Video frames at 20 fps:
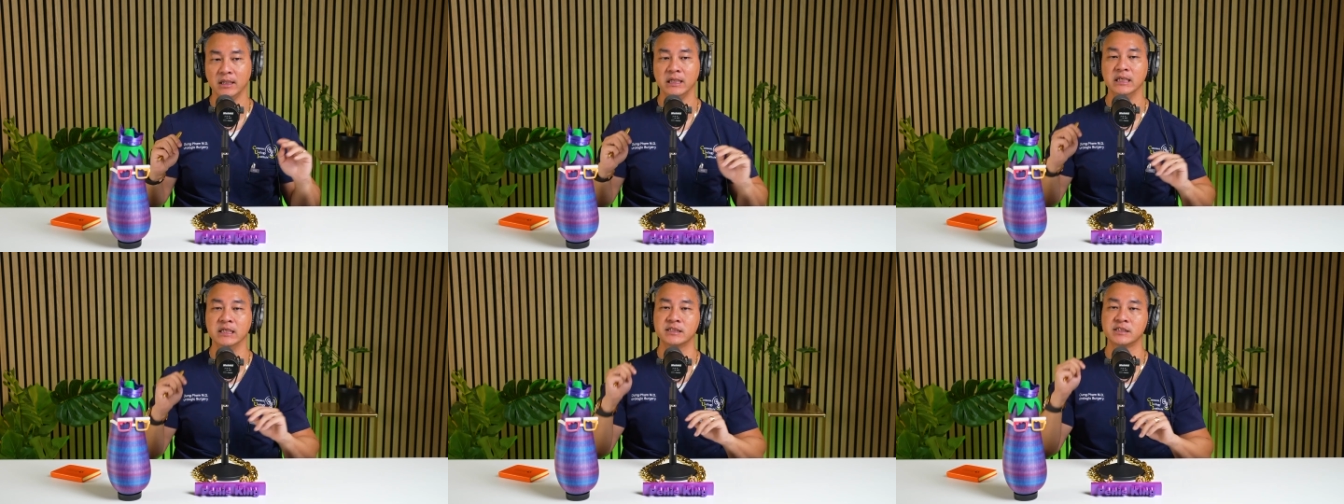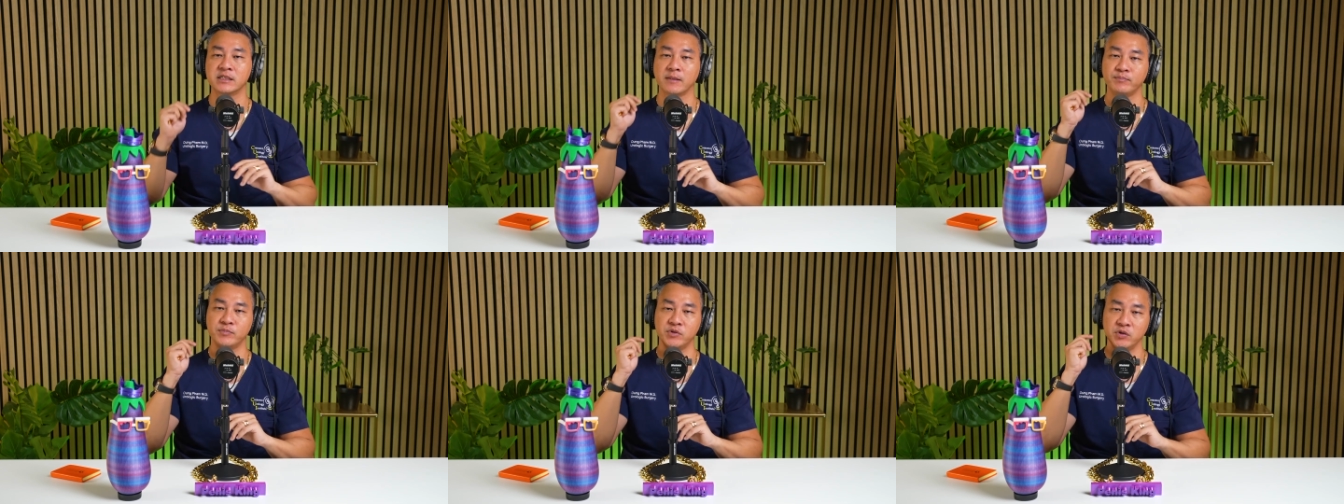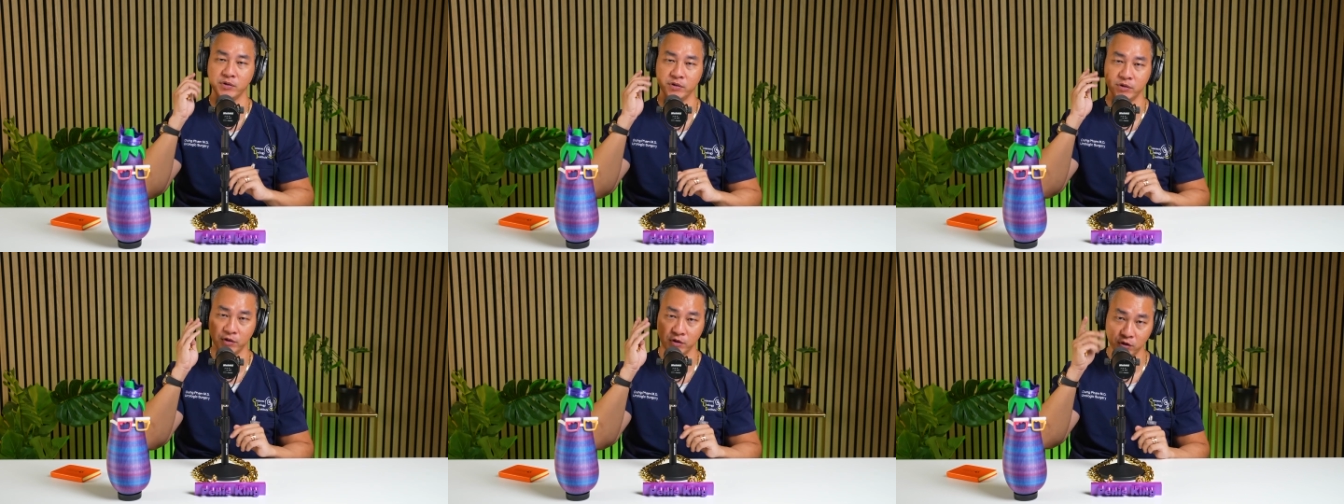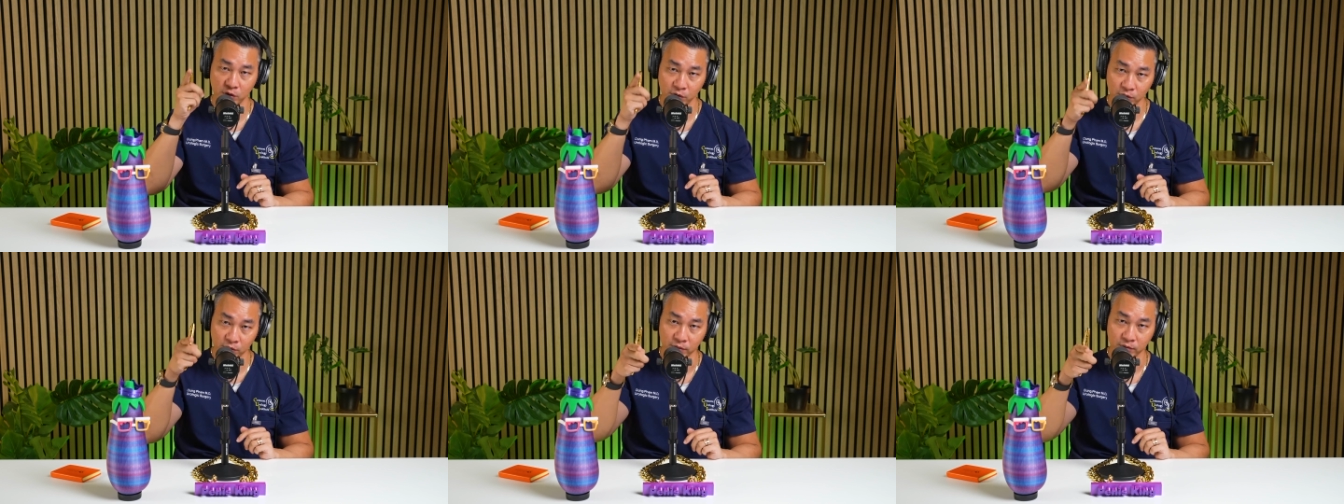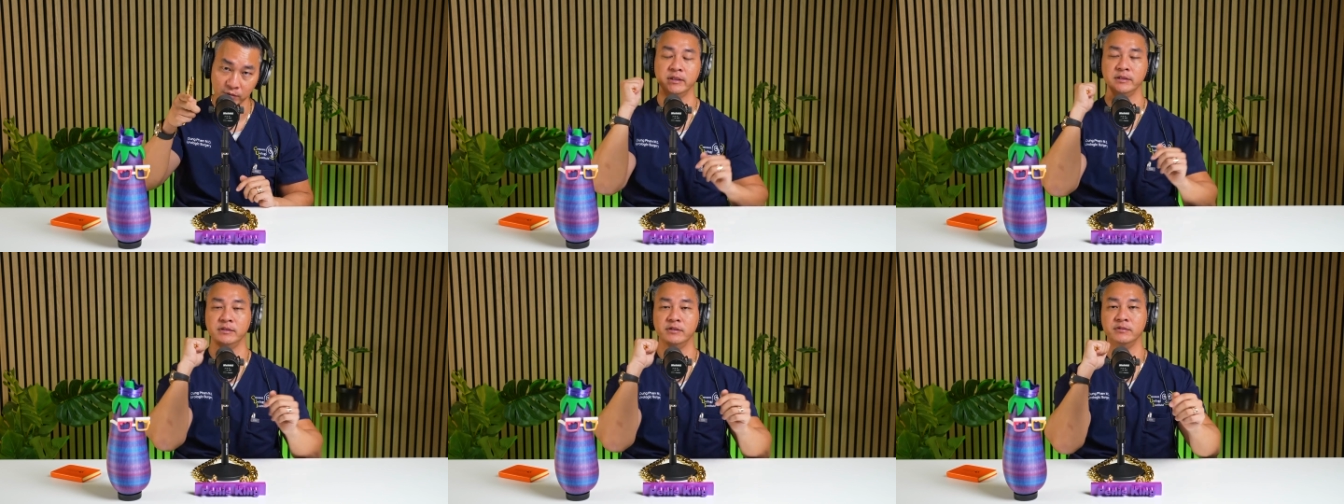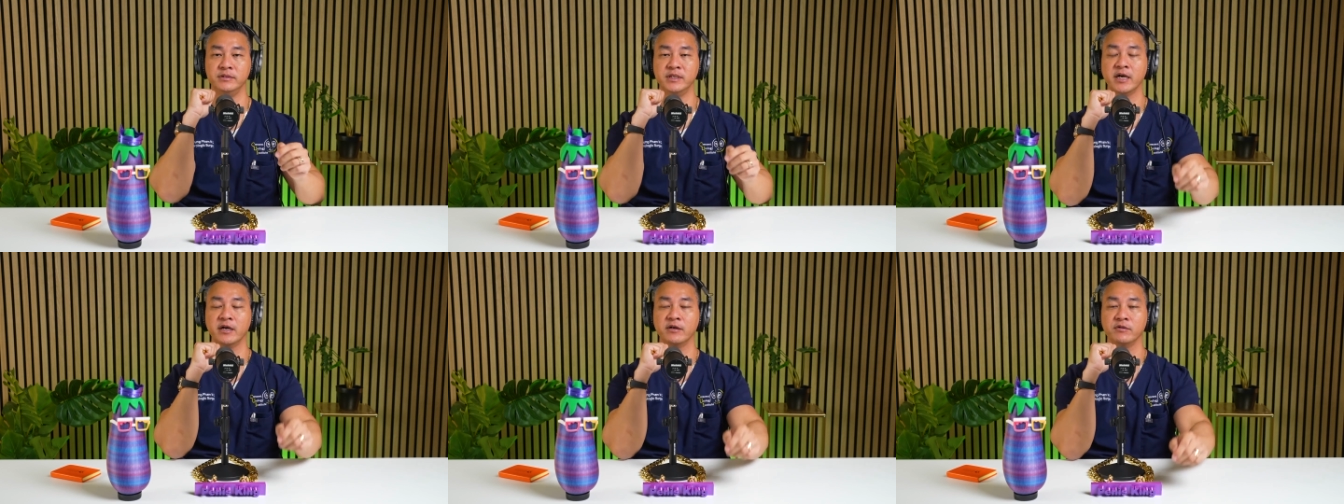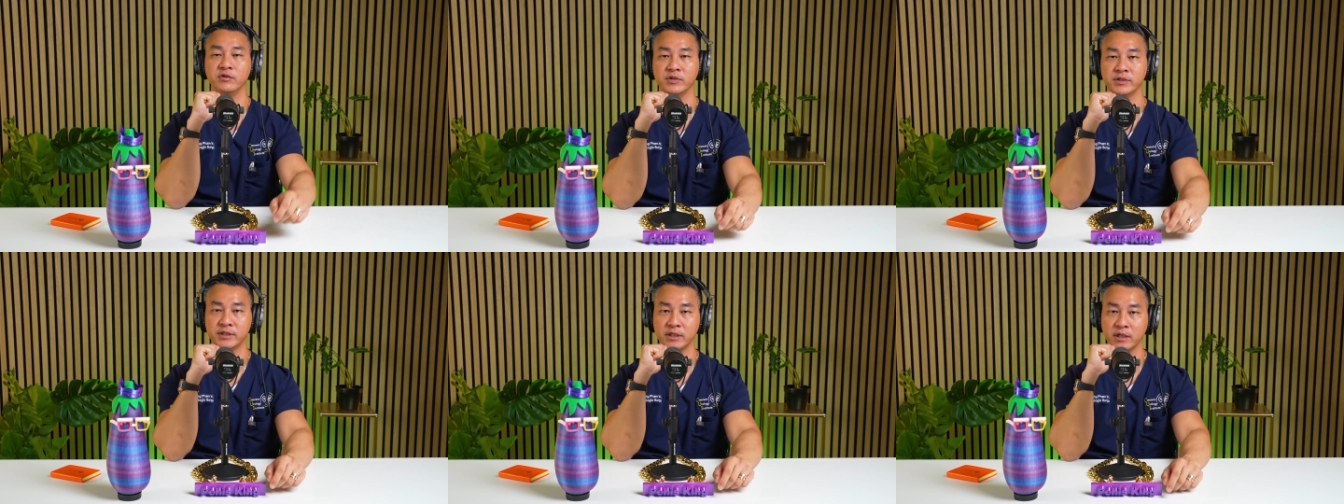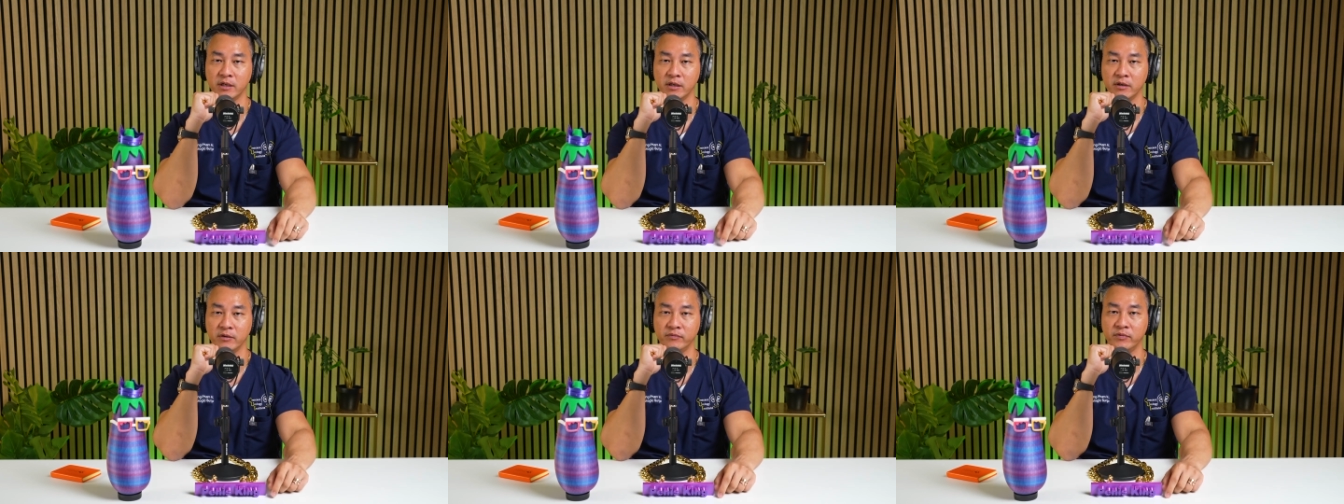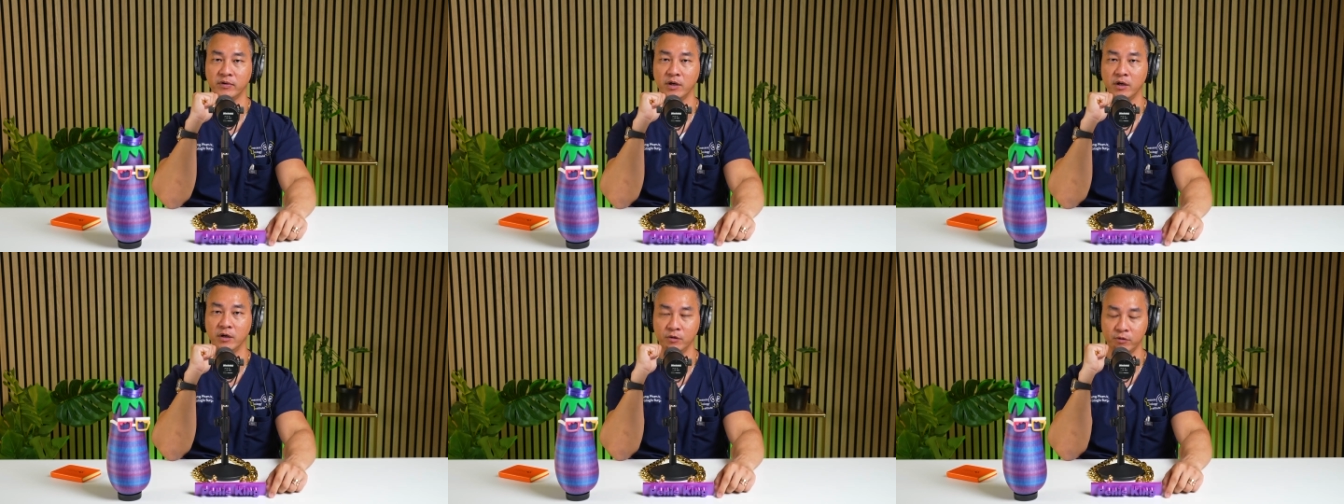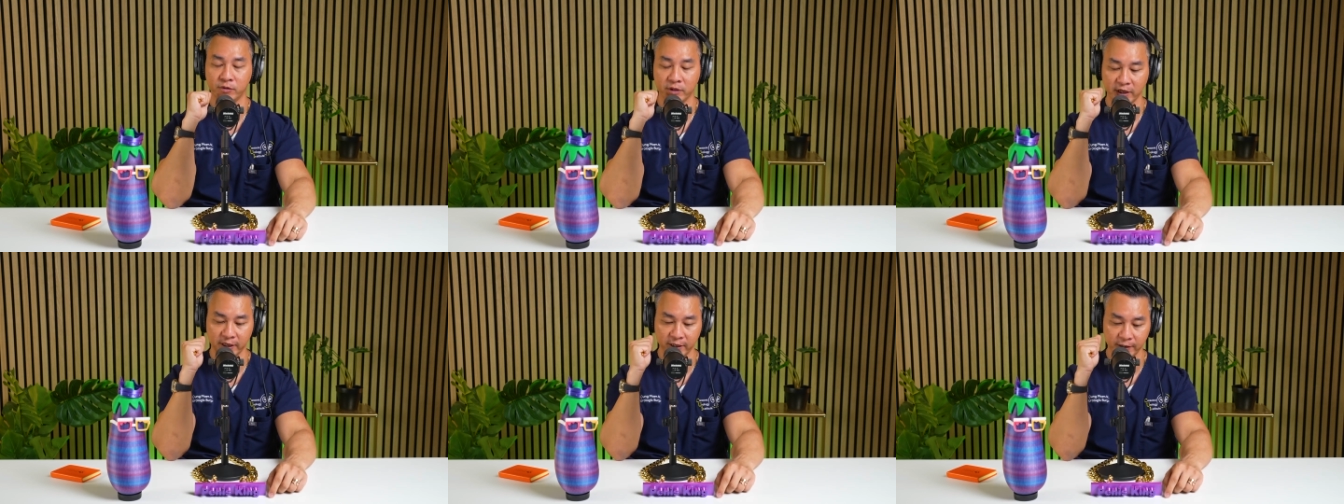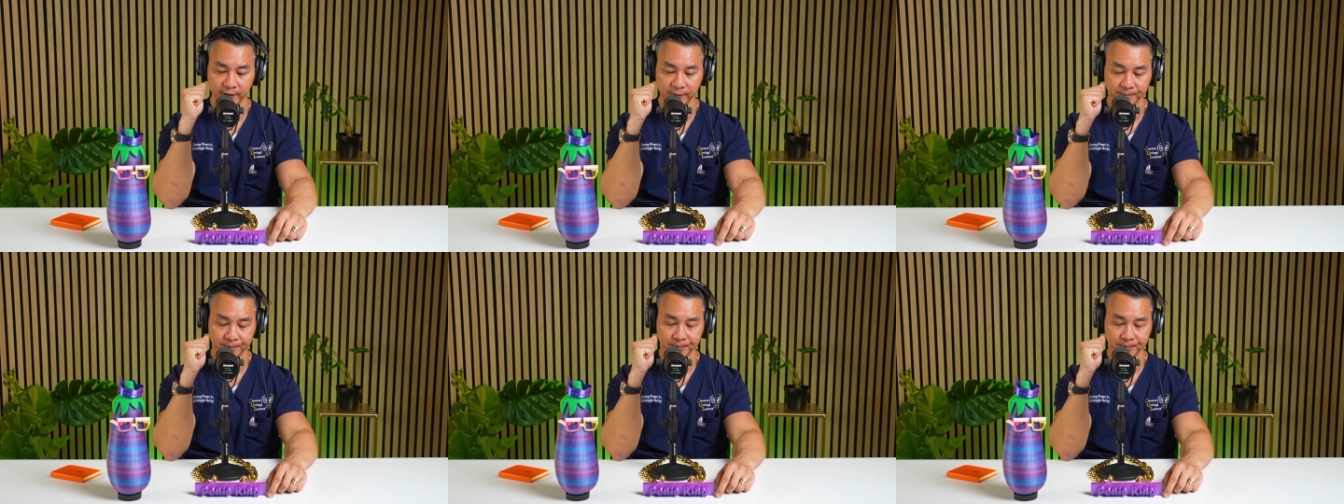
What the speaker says: It's up to you to tell yourself, okay,